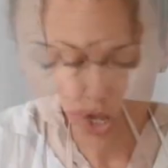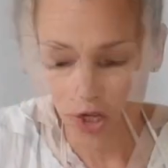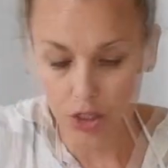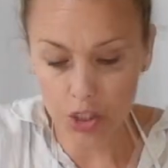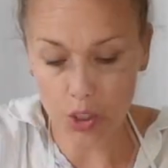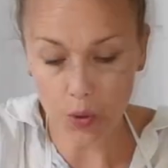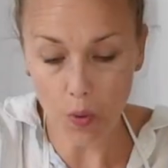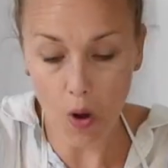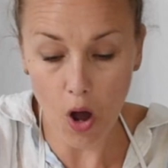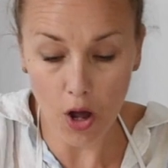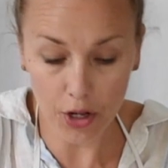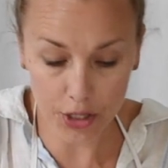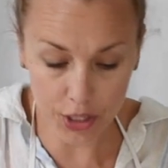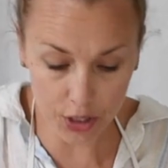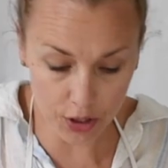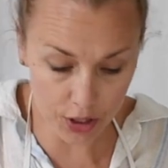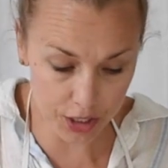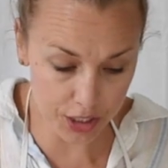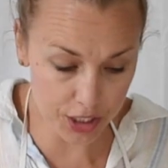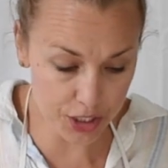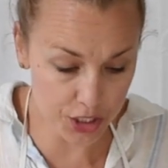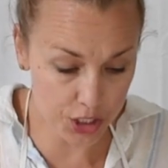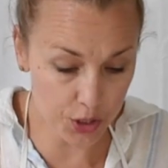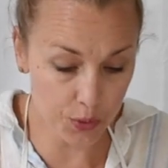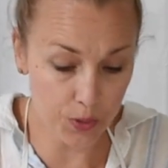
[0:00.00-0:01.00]
So all you're
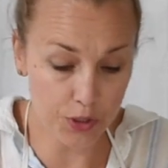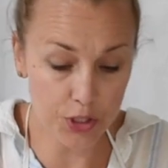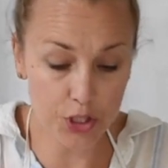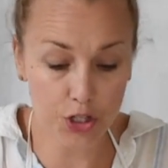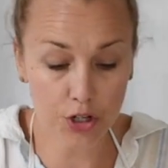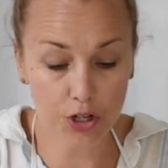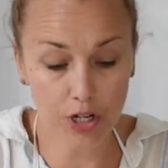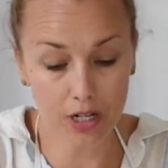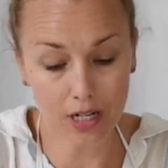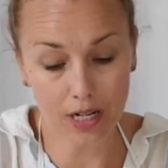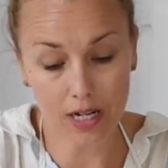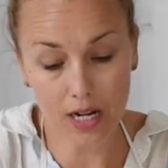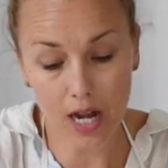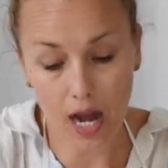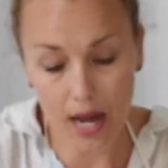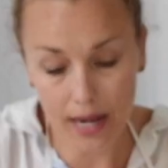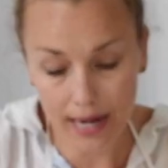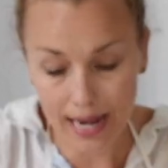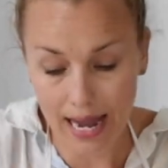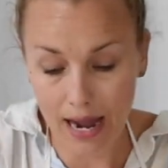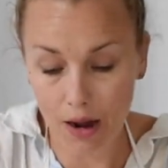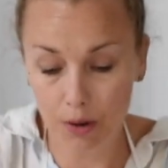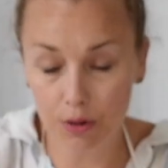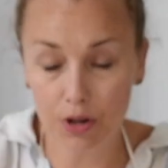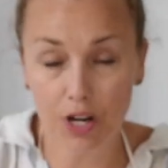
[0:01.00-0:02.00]
gonna do is you're gonna cut
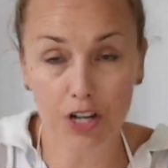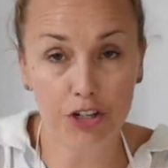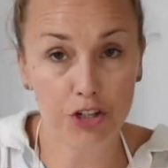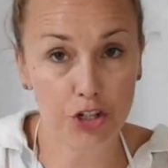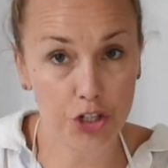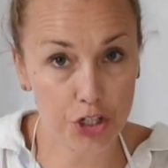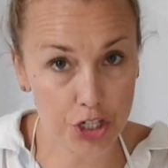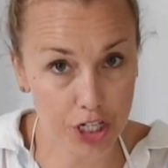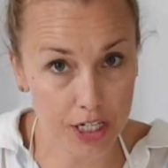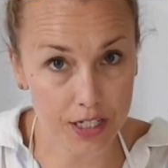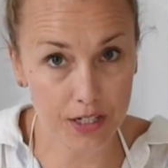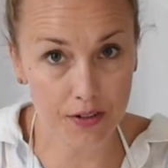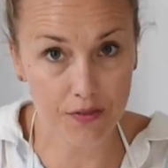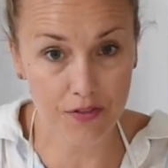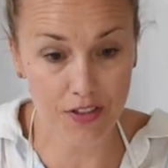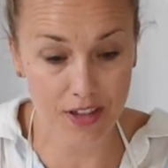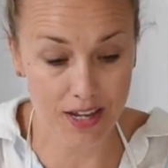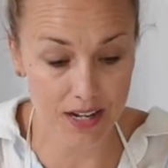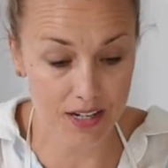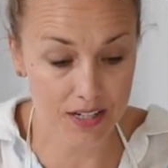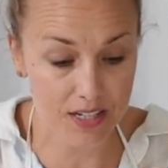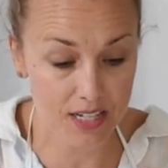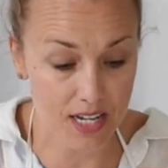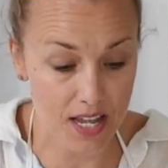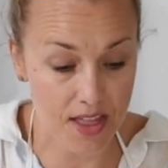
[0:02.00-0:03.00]
out a sheet of
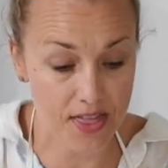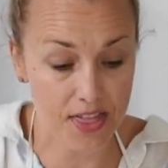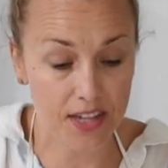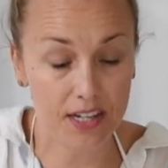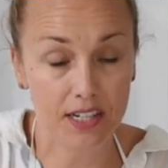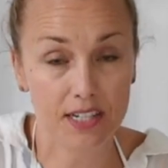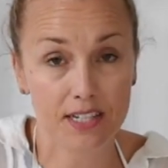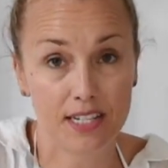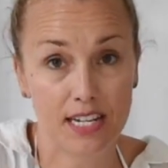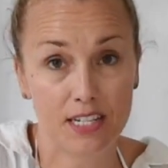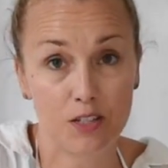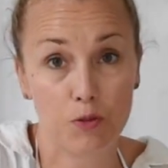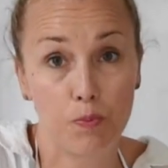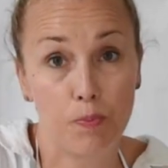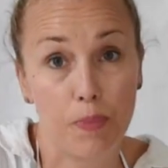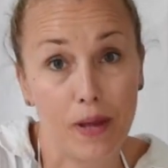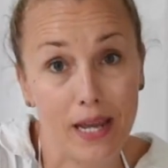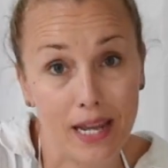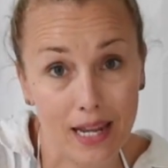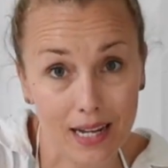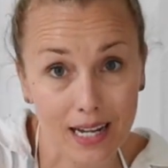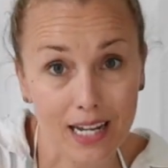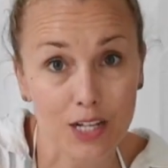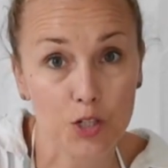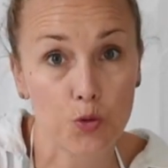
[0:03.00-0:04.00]
this that is as
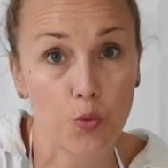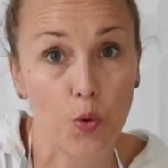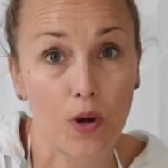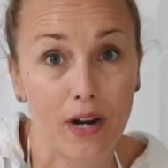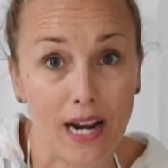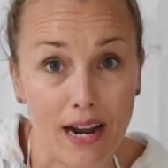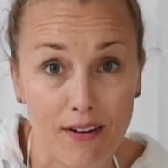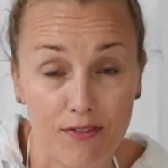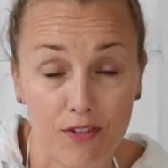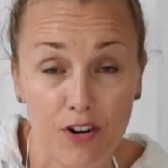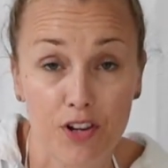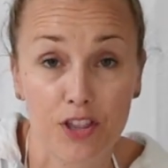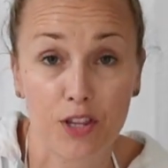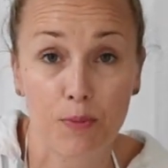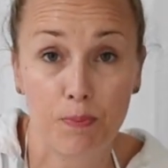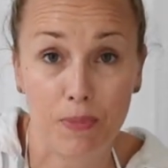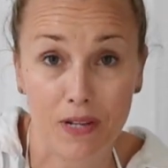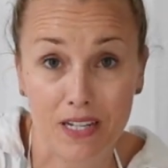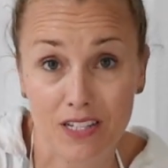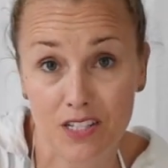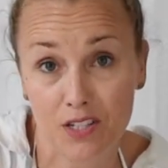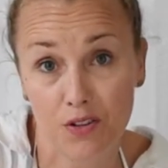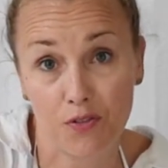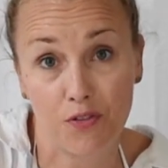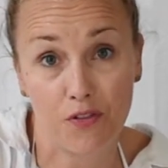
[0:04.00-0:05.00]
big as whatever the
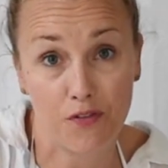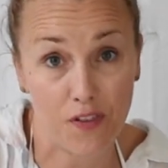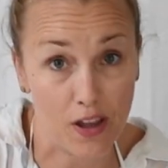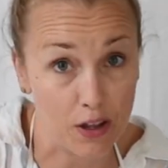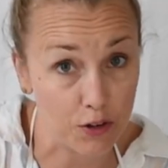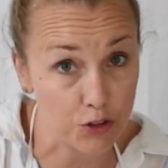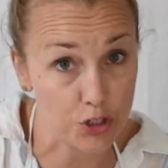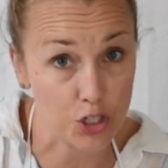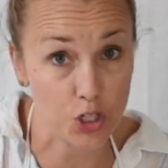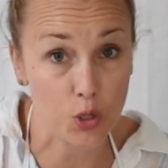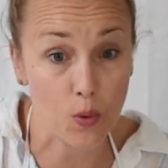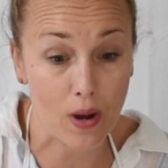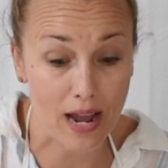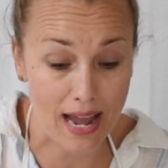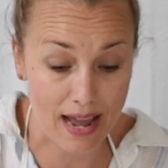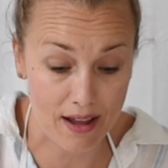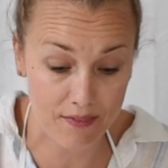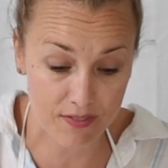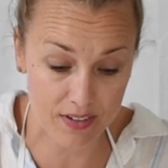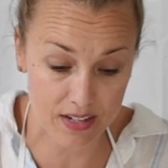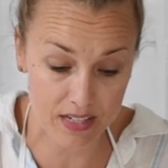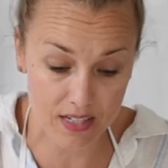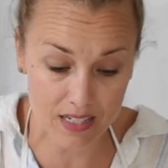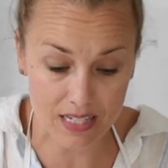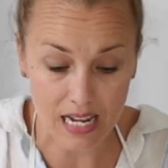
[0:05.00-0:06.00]
piece of felt you
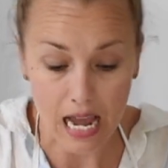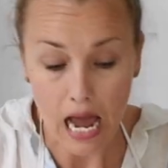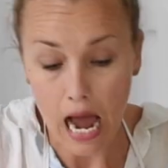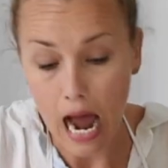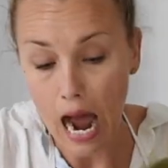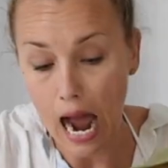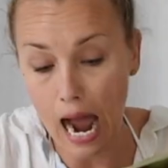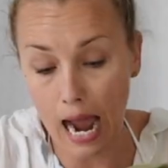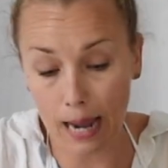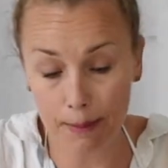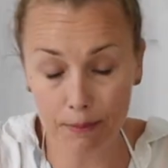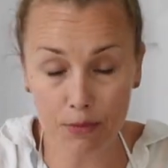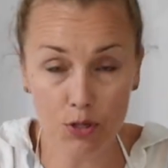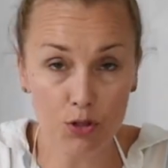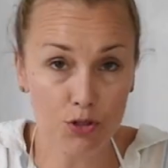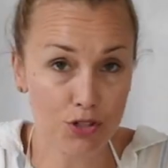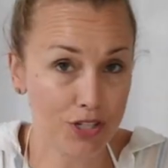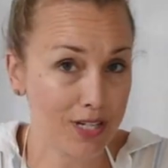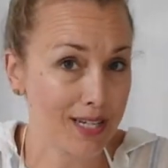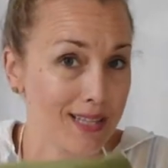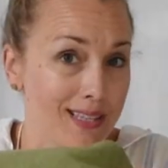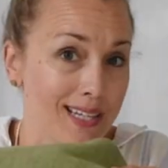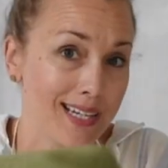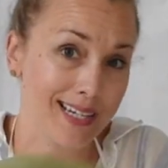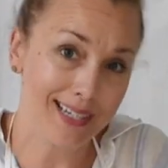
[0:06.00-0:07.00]
have is. I'm
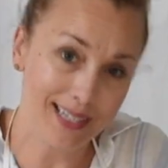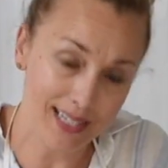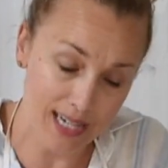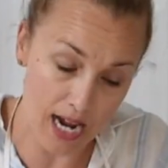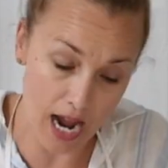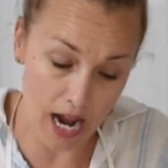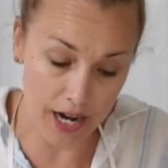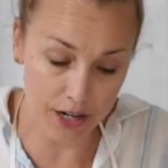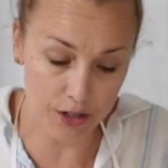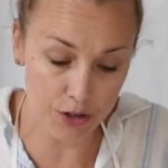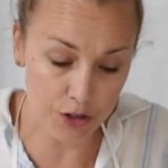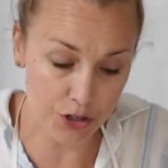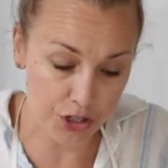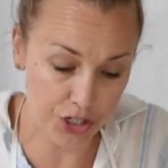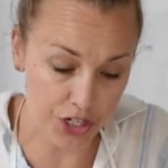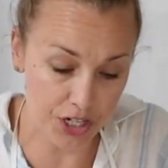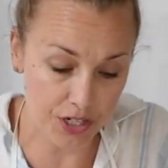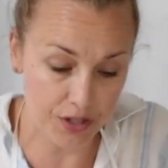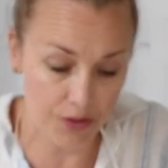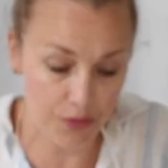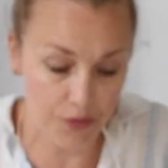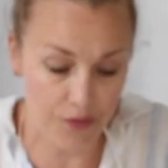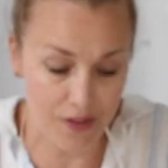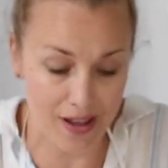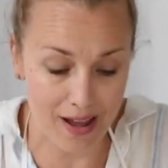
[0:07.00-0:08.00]
using the entire
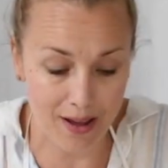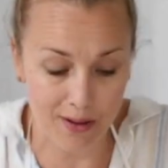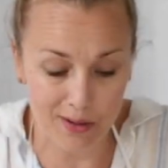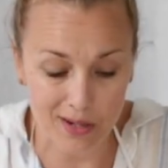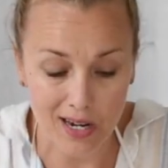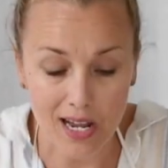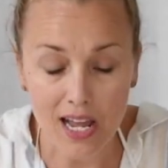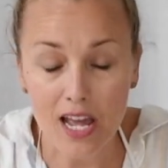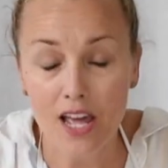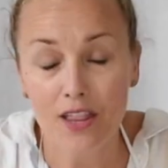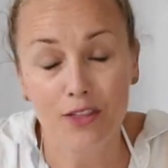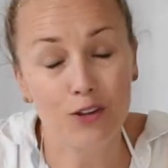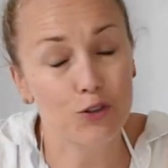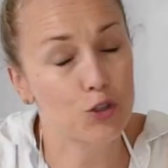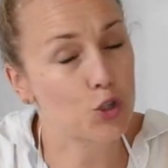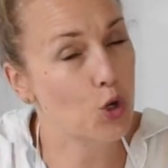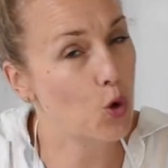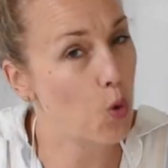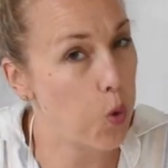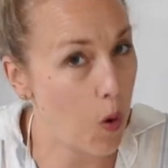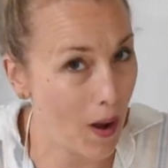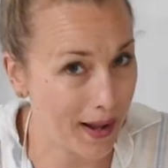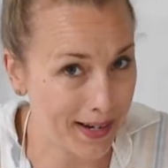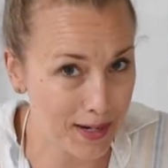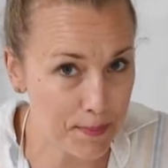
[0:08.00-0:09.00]
sheet of felt. There's
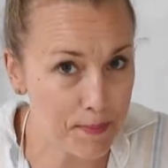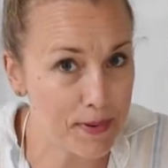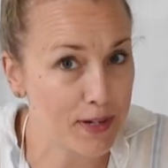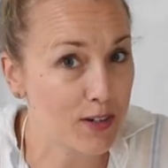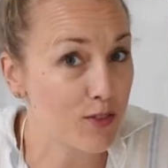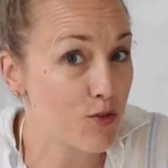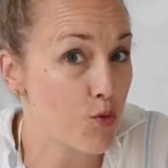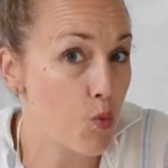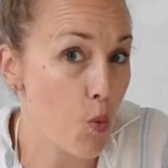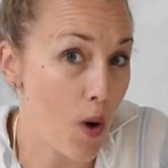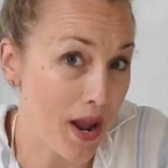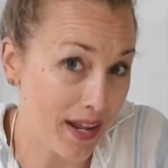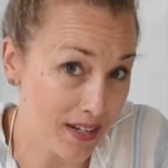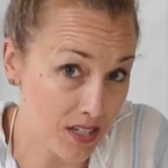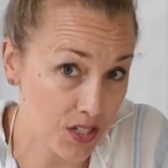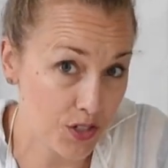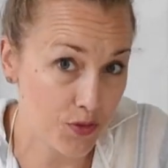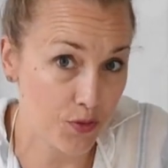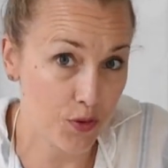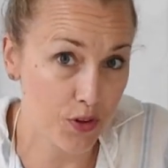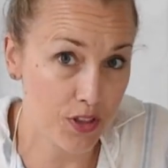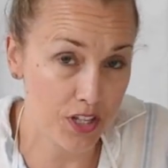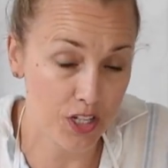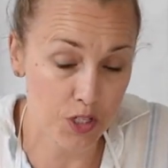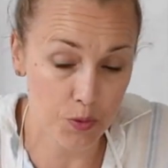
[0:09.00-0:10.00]
quite a bit of waste
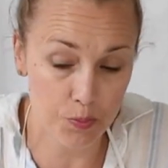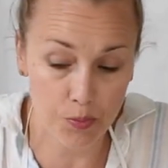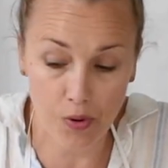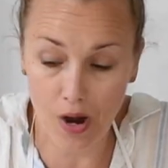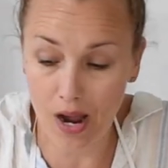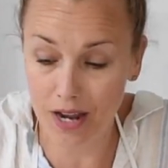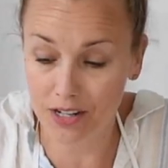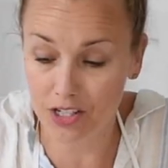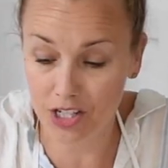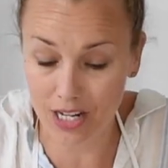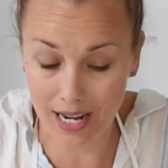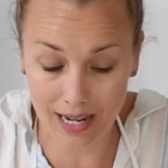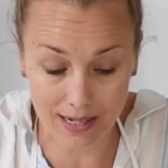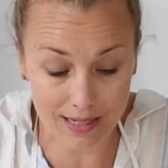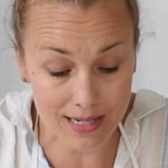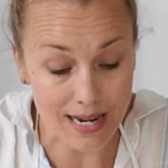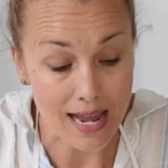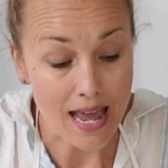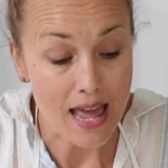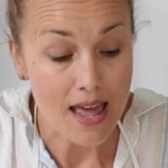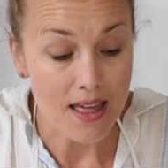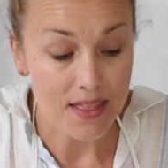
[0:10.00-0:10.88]
for this project.